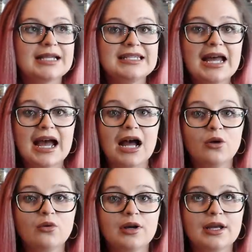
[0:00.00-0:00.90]

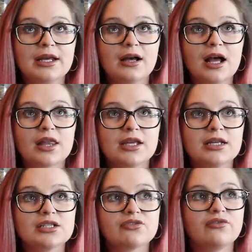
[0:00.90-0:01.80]
Now, I think
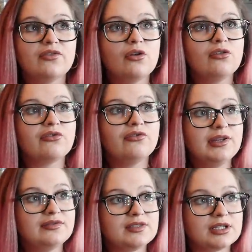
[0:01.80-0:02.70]
it's
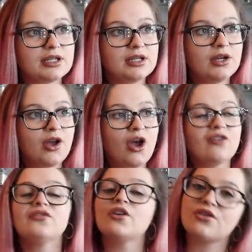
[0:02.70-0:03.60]
450
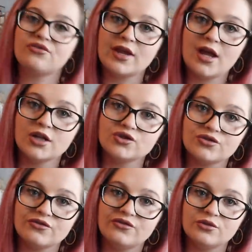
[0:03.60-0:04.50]
for a
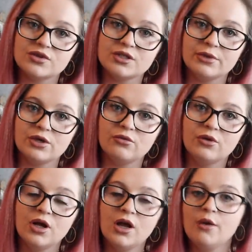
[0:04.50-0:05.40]
340ml.
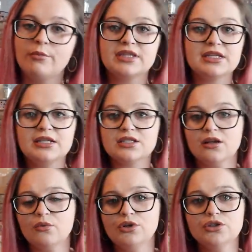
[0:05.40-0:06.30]
Batiste, like,
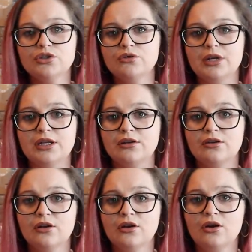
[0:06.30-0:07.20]
what are you doing?
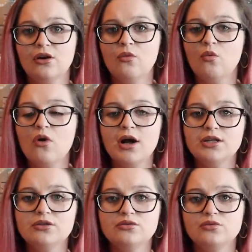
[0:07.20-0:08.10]
Why
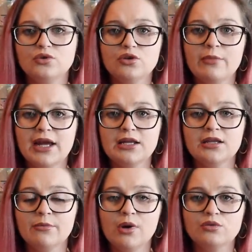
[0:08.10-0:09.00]
are you, you're making
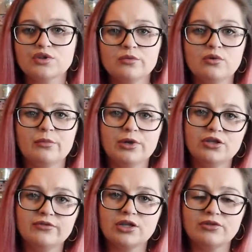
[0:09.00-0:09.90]
the bottle smaller, but
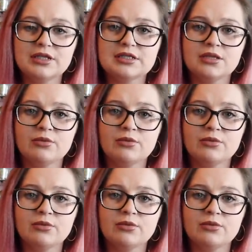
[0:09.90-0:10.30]
you're increasing the